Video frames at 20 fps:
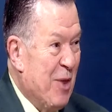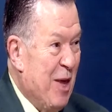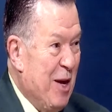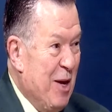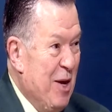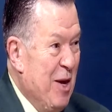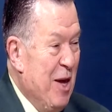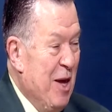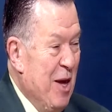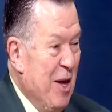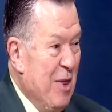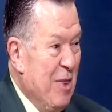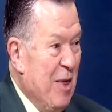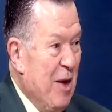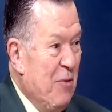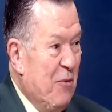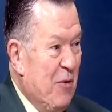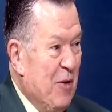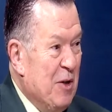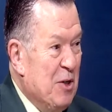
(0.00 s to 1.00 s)
they
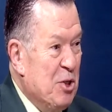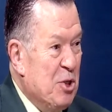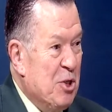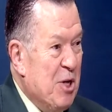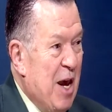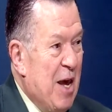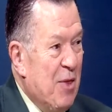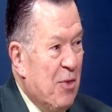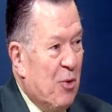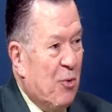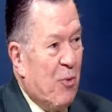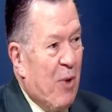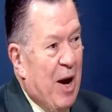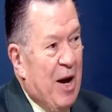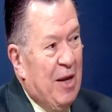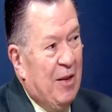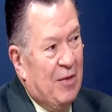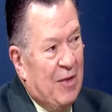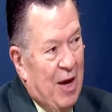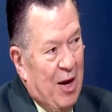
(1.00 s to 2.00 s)
finished 8th
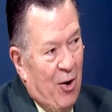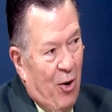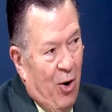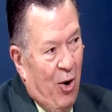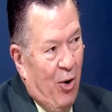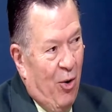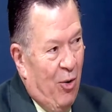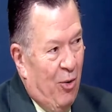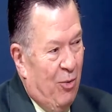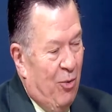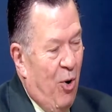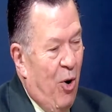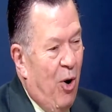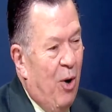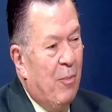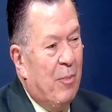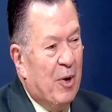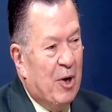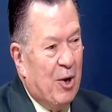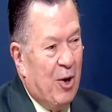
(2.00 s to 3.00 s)
grade. They
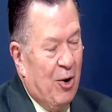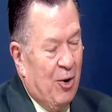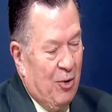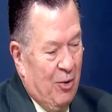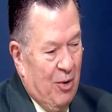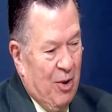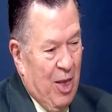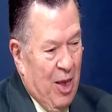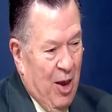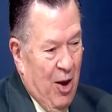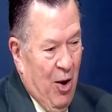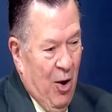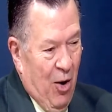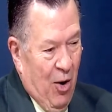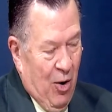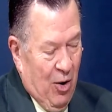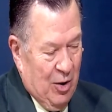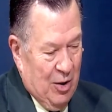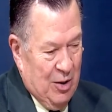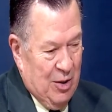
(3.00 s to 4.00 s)
all but her
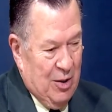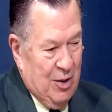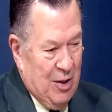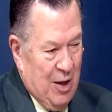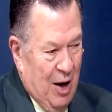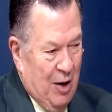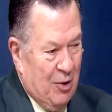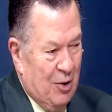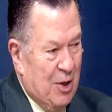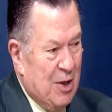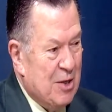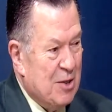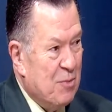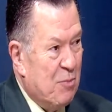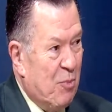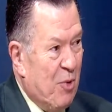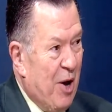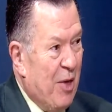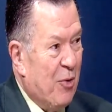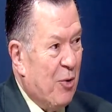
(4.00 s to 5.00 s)

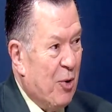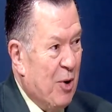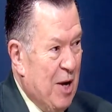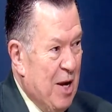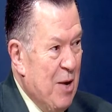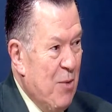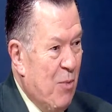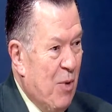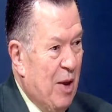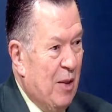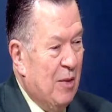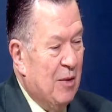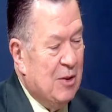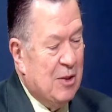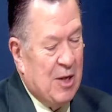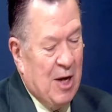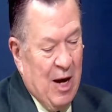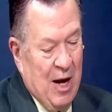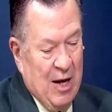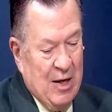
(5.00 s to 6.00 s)
youngest brother, he went
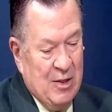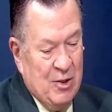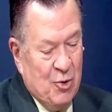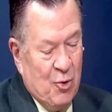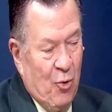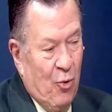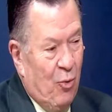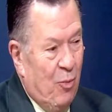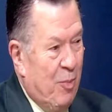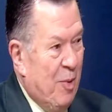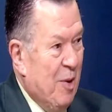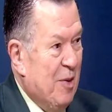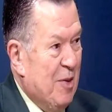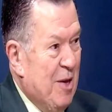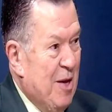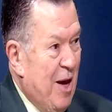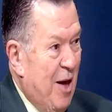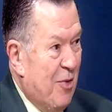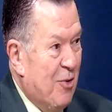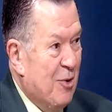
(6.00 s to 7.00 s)
to high school, but
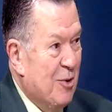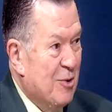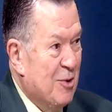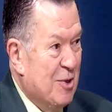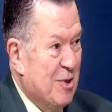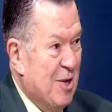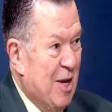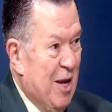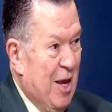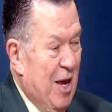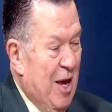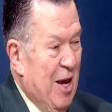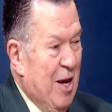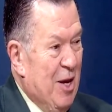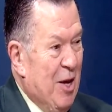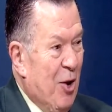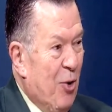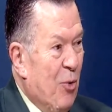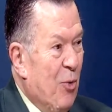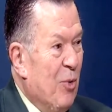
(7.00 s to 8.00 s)
the others,
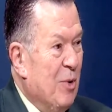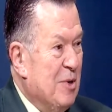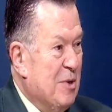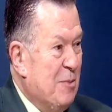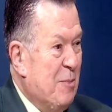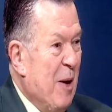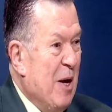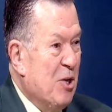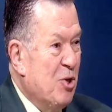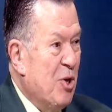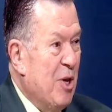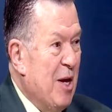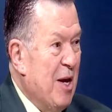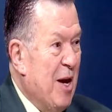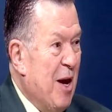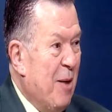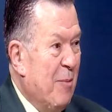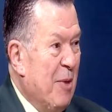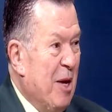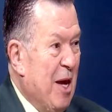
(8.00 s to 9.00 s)
especially
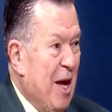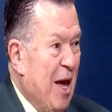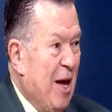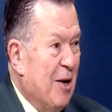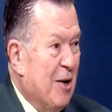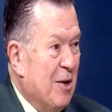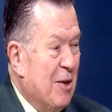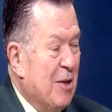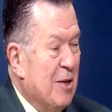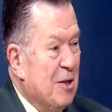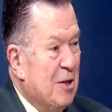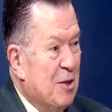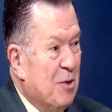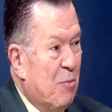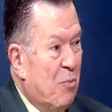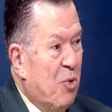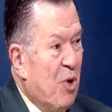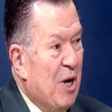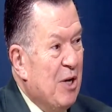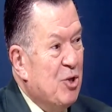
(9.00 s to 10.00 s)
coming out of the
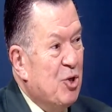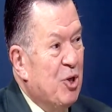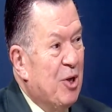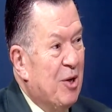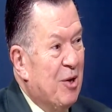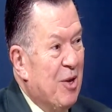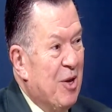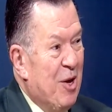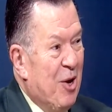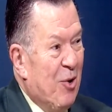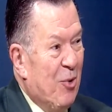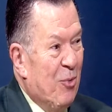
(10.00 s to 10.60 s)
Depression,